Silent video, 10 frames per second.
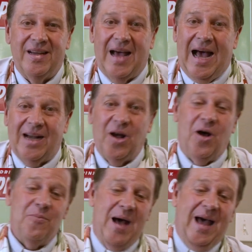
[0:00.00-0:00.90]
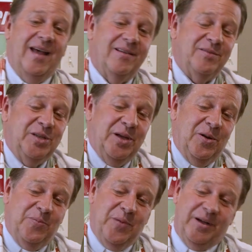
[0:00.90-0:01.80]
I call my
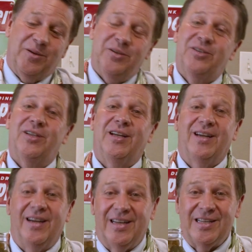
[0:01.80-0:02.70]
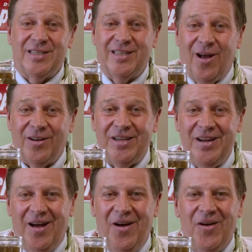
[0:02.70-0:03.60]
dill pickles salty
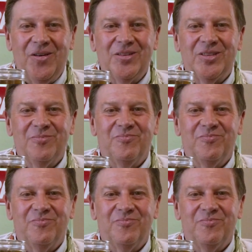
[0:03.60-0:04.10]
dogs.